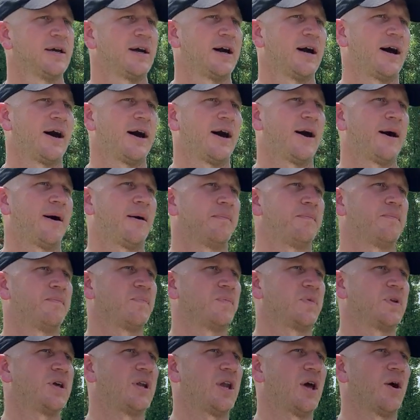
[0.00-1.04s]

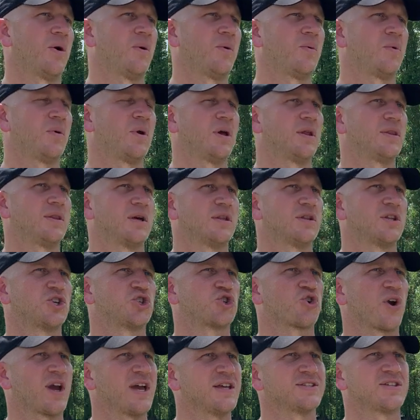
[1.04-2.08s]
the
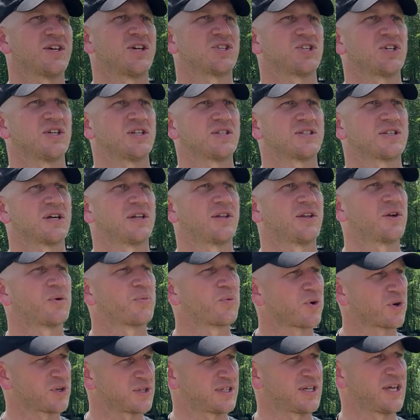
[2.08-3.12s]
transition's a little
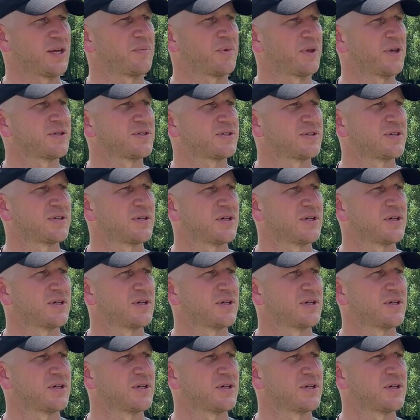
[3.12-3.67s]
more seamless.